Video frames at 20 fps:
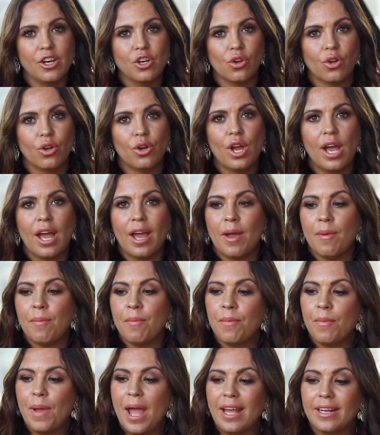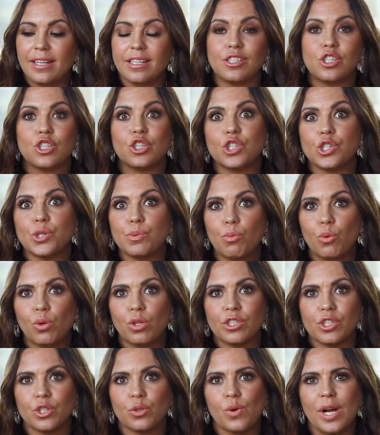know, and it's the
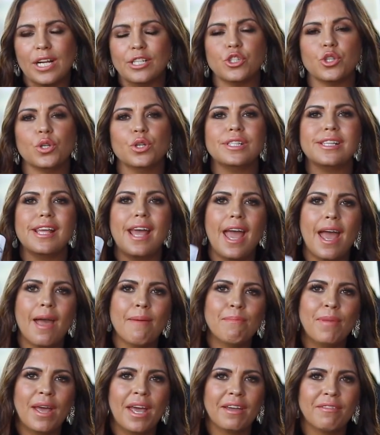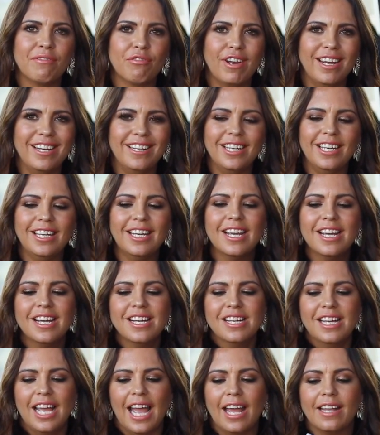smallest little one, so it's handbag friendly.
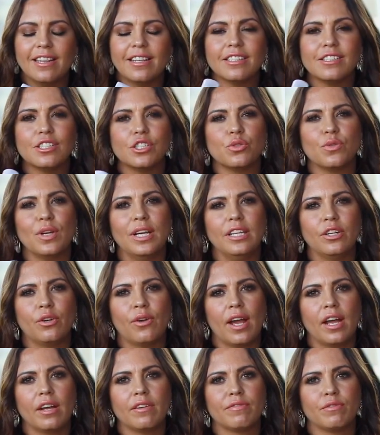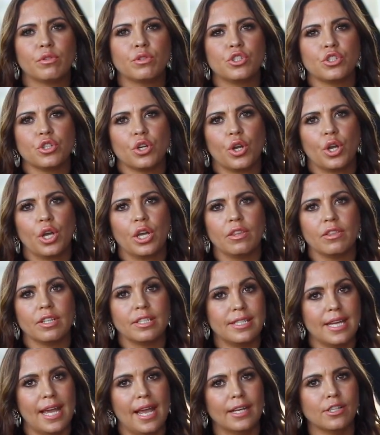And this is really great for during the
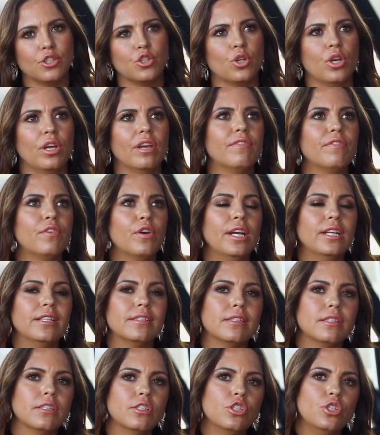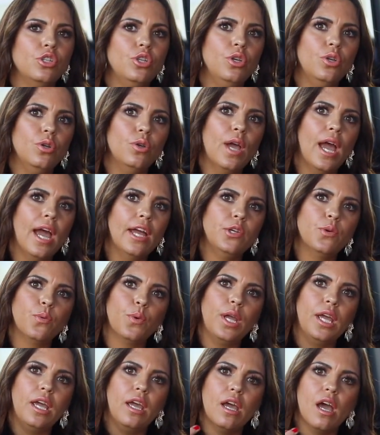day. So if, for instance, you had your
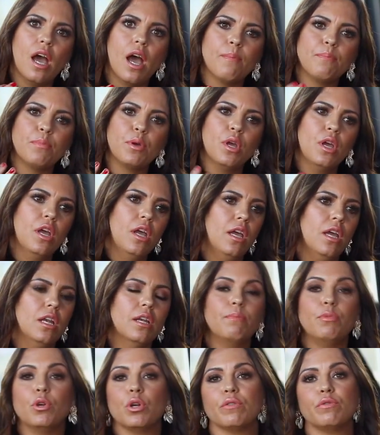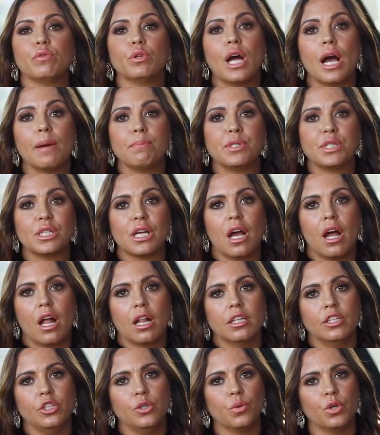hair up in a beautiful up style
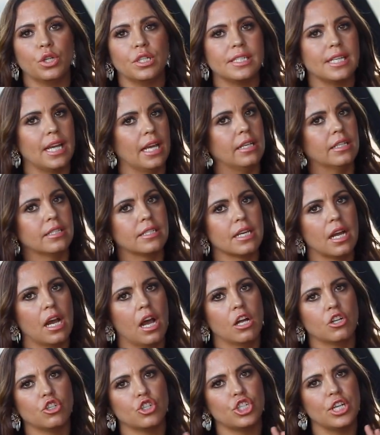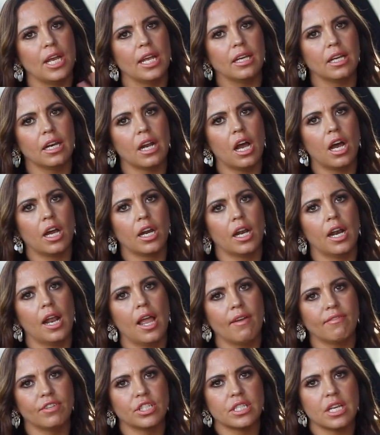and you want to take it down, shake it out and
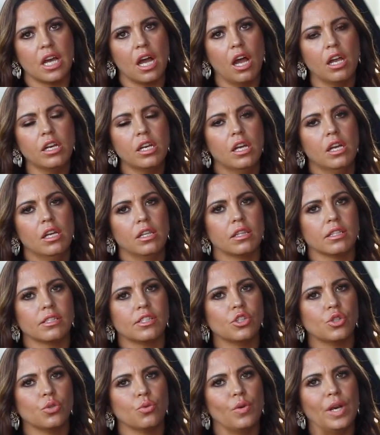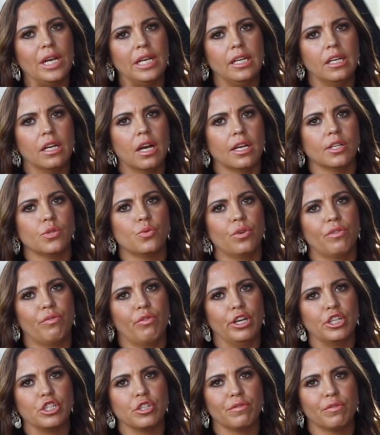have it down, this is a really nice
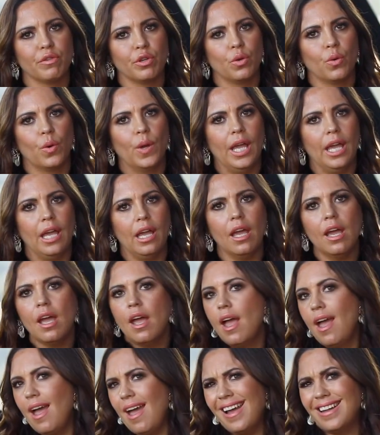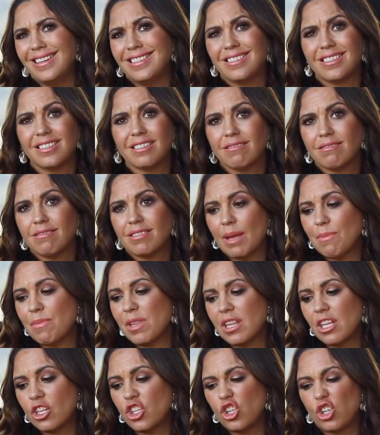refresher for your hair and
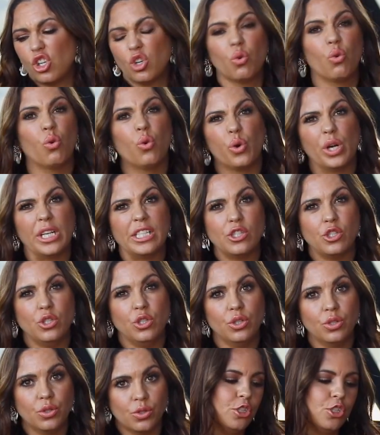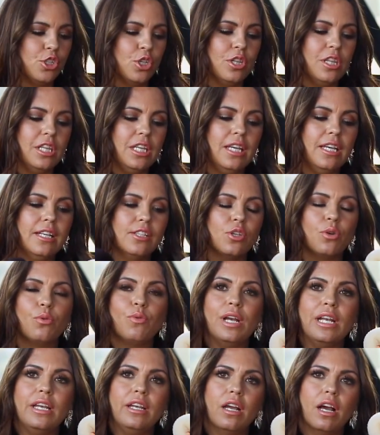something that you can always use. So these are
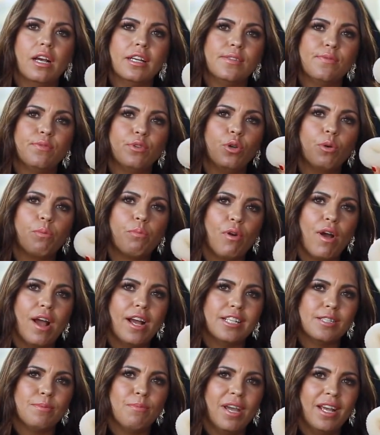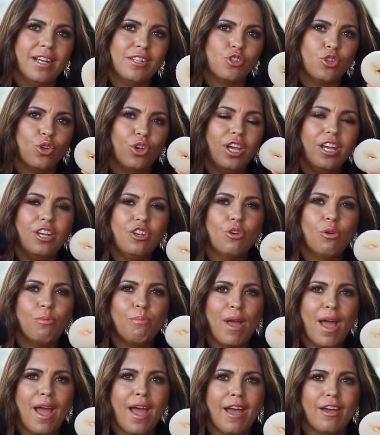really nice for your bridesmaids. So in your
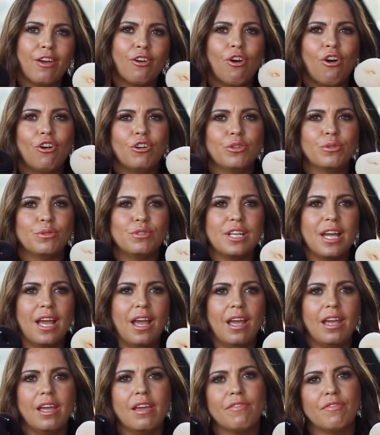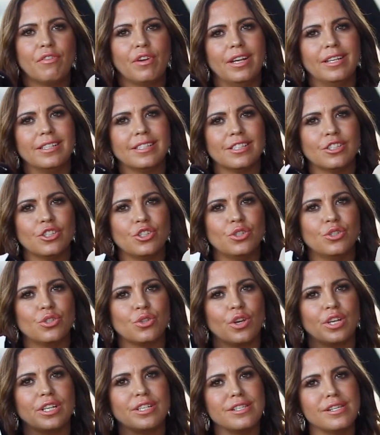bag on your day, if for instance you're
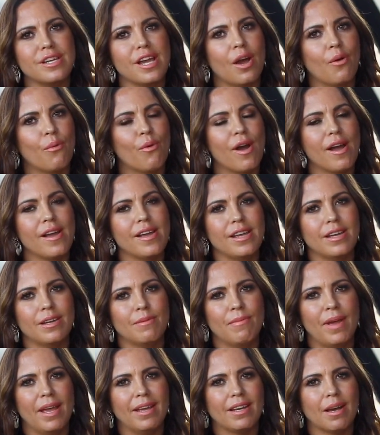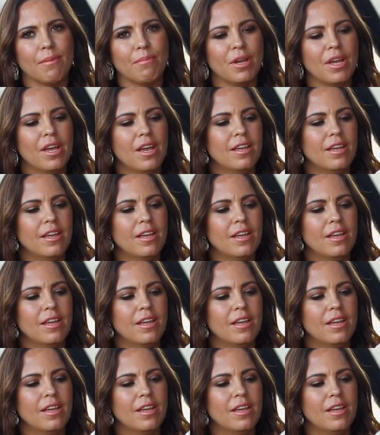doing DIY hair and makeup,